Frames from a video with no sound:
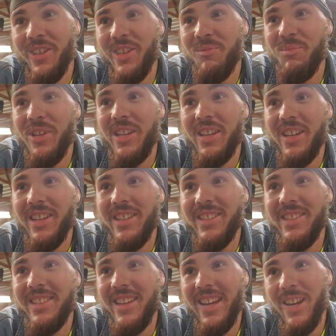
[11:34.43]
is
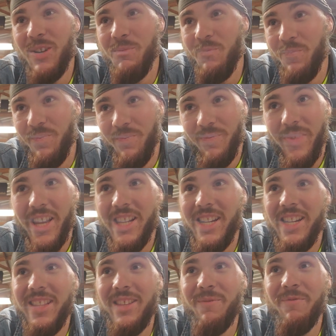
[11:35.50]
because I may
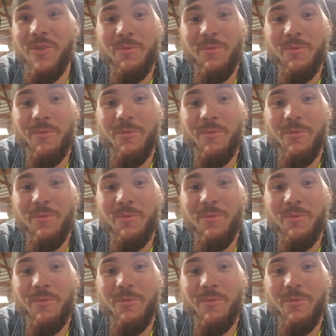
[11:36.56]
need them